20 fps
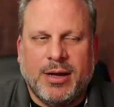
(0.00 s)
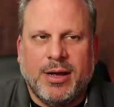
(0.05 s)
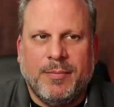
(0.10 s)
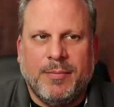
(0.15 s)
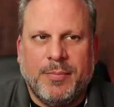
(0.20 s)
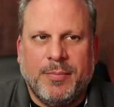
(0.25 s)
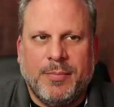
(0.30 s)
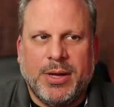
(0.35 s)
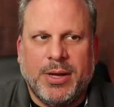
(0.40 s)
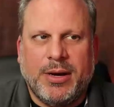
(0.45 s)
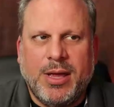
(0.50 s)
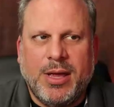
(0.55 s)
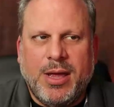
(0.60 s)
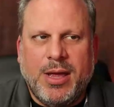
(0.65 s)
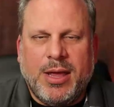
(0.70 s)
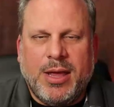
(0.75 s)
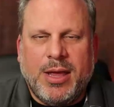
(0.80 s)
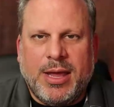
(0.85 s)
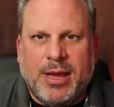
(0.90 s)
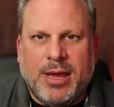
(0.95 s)
But
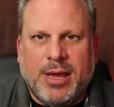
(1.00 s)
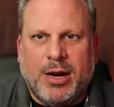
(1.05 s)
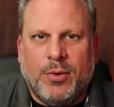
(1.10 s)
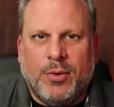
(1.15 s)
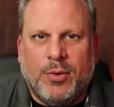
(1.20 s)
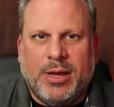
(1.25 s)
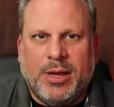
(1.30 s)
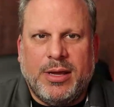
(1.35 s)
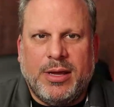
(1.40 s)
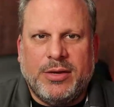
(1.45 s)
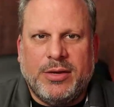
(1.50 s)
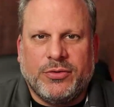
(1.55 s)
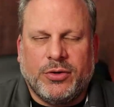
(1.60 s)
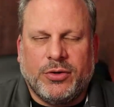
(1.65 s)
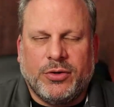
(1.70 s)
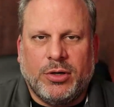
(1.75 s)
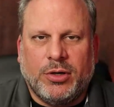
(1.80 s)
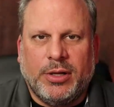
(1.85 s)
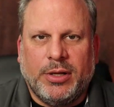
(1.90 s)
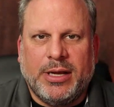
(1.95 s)
you know,
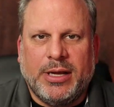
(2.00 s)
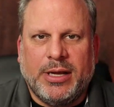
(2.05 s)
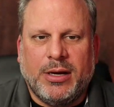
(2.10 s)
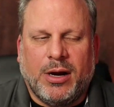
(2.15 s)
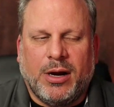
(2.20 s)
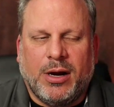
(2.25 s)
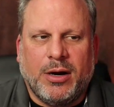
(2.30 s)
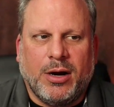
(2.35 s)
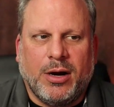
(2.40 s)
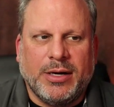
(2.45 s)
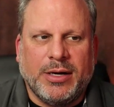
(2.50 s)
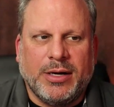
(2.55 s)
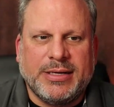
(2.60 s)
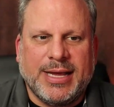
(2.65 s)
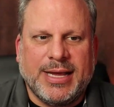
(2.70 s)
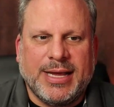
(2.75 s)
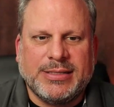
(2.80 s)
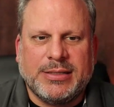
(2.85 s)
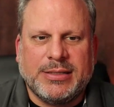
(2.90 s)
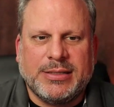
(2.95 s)
internally, our
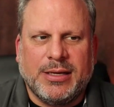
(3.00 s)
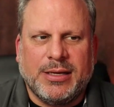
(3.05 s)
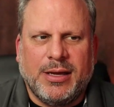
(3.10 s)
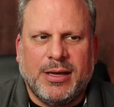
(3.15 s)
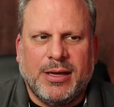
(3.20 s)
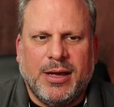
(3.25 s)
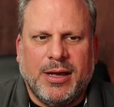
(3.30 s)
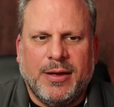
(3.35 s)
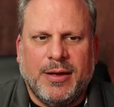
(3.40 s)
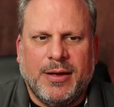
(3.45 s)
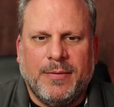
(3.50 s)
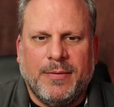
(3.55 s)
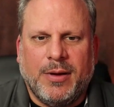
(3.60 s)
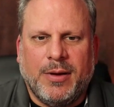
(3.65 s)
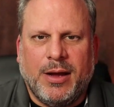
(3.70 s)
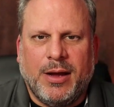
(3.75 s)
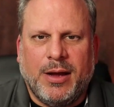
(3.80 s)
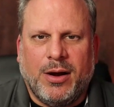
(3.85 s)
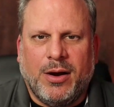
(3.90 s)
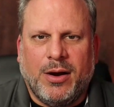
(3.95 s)
test,
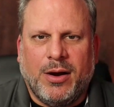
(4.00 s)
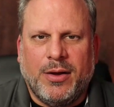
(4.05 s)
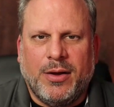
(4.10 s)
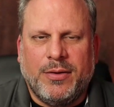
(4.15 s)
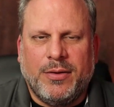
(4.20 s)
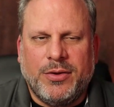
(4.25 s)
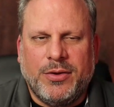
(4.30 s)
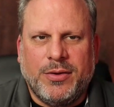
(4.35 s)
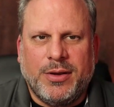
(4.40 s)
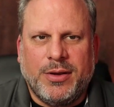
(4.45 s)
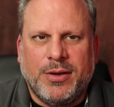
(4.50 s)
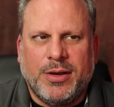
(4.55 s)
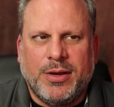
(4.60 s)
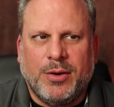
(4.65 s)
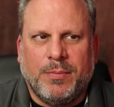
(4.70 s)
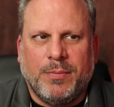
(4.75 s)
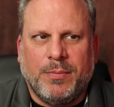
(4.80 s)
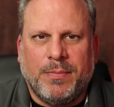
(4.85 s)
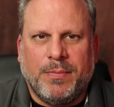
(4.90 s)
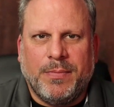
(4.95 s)
you
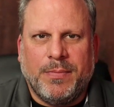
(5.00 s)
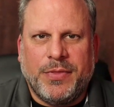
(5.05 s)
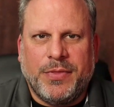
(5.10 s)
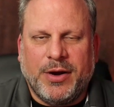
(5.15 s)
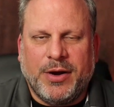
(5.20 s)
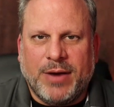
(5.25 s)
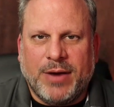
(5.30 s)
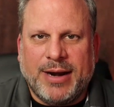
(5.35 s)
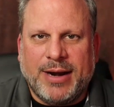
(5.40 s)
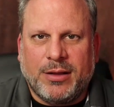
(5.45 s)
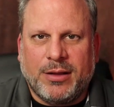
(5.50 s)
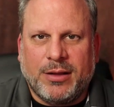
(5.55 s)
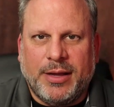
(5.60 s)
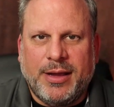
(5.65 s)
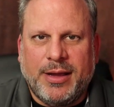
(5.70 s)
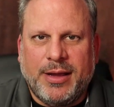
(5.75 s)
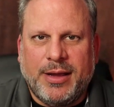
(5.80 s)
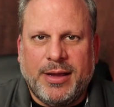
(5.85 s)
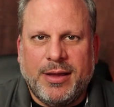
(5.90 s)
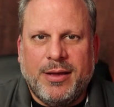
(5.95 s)
know,
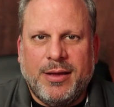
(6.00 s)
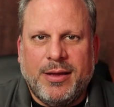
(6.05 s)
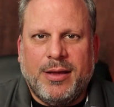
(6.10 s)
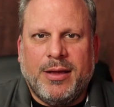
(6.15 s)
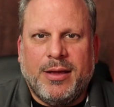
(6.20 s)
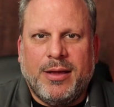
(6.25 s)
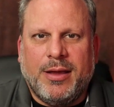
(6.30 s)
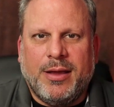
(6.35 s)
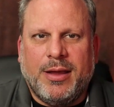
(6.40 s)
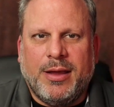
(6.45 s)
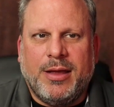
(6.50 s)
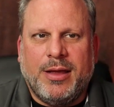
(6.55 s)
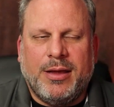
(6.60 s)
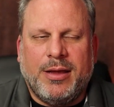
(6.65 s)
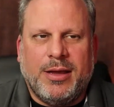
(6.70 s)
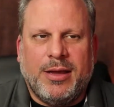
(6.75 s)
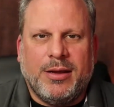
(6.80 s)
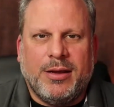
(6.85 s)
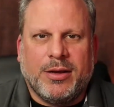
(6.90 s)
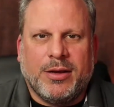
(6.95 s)
theoretically,
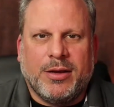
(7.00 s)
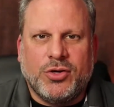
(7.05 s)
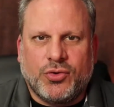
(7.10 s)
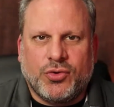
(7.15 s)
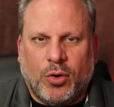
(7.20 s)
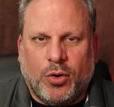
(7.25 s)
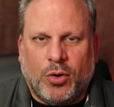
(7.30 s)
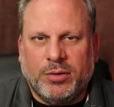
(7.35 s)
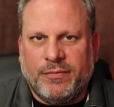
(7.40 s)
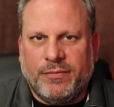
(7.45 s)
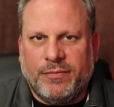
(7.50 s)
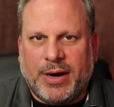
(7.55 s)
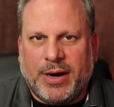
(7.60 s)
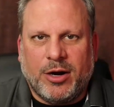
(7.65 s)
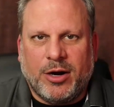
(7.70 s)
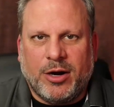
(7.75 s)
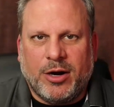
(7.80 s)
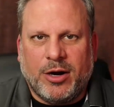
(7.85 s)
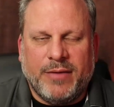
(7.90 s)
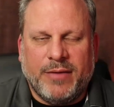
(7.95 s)
in a controlled
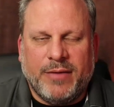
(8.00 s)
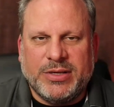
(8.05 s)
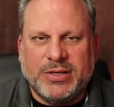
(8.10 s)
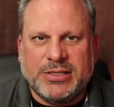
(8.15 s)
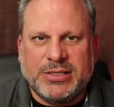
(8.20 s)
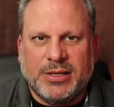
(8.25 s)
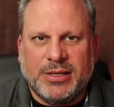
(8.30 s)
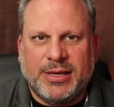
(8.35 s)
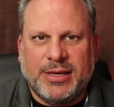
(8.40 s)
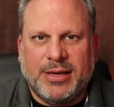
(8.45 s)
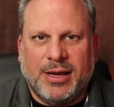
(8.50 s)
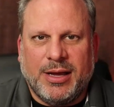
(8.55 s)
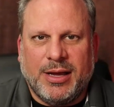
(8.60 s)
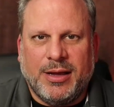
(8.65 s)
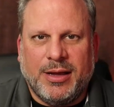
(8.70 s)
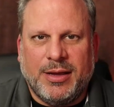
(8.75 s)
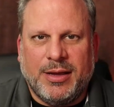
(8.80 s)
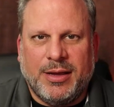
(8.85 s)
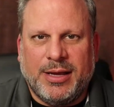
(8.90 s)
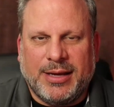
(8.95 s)
environment, obviously,
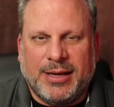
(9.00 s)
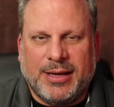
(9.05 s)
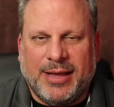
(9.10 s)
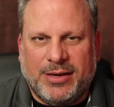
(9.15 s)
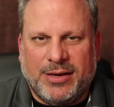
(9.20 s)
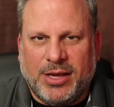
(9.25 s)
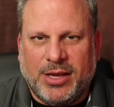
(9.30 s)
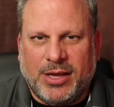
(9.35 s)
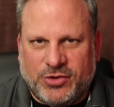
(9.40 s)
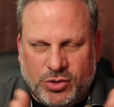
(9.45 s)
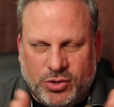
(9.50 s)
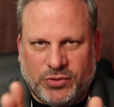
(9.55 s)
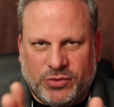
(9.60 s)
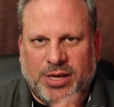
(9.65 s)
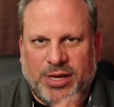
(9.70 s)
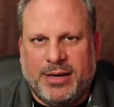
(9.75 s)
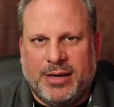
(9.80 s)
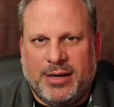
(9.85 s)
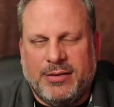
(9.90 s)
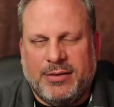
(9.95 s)
again, as you
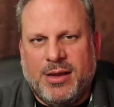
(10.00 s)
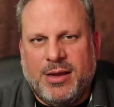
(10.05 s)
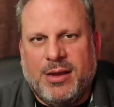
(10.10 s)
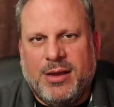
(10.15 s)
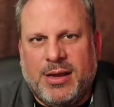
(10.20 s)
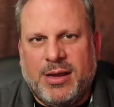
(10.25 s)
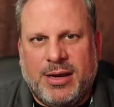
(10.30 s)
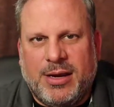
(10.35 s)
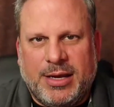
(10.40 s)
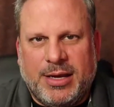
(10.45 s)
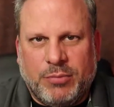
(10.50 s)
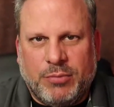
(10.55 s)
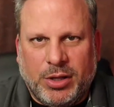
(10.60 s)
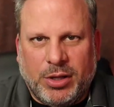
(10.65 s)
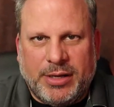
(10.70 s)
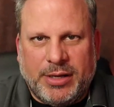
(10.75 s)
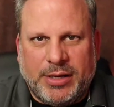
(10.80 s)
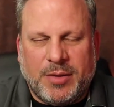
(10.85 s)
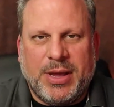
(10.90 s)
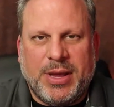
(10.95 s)
said, it
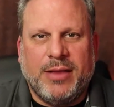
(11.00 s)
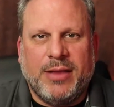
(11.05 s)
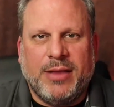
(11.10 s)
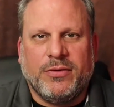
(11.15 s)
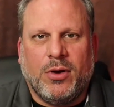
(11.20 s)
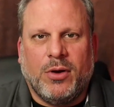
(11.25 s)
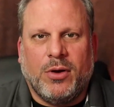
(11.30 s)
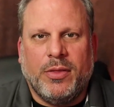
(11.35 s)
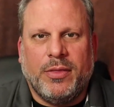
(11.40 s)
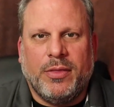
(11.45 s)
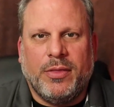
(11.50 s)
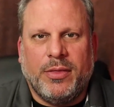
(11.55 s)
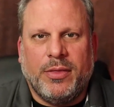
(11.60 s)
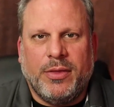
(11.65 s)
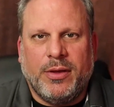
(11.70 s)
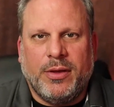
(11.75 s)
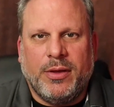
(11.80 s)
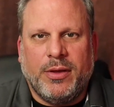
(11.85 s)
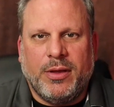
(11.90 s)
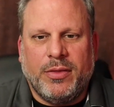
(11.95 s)
really depends on
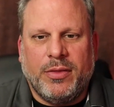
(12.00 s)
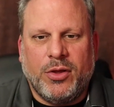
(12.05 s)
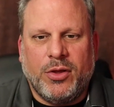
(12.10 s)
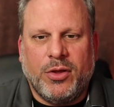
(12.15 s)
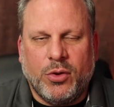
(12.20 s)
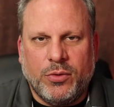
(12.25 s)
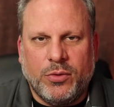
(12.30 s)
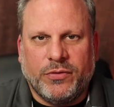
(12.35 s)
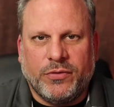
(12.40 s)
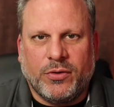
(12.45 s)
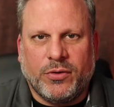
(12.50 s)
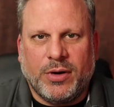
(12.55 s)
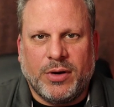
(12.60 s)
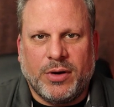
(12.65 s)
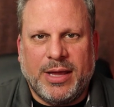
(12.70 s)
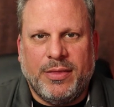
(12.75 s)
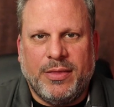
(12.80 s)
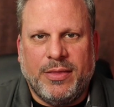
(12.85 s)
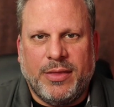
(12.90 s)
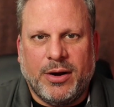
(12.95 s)
the
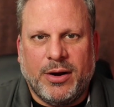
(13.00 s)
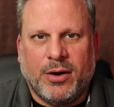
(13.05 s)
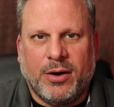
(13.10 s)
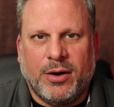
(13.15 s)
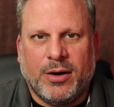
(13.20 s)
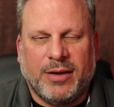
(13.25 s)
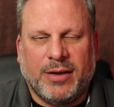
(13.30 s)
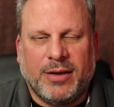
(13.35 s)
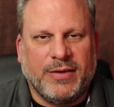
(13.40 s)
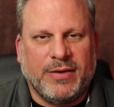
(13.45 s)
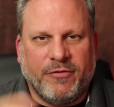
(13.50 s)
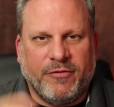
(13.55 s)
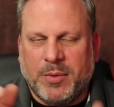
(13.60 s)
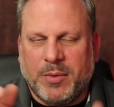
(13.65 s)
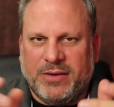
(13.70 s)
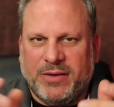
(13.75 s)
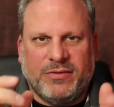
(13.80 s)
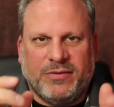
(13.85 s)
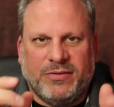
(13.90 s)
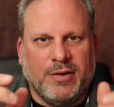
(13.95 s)
user and because
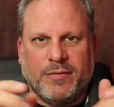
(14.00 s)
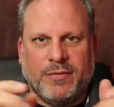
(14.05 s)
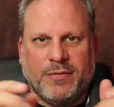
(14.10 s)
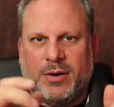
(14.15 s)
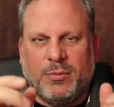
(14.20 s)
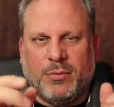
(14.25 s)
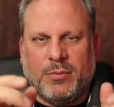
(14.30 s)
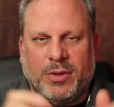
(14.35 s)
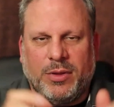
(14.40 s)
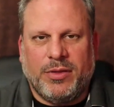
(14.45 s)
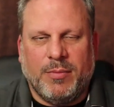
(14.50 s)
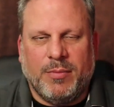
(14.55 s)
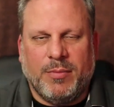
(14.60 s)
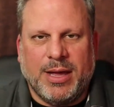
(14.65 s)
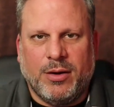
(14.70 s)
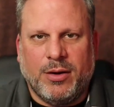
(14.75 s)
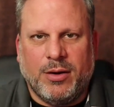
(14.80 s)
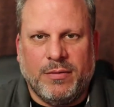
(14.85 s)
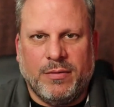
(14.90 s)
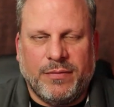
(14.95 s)
everybody's different with the
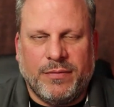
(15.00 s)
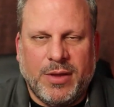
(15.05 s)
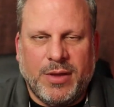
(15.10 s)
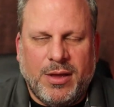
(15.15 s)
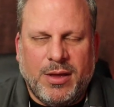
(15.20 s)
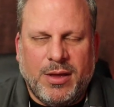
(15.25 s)
amount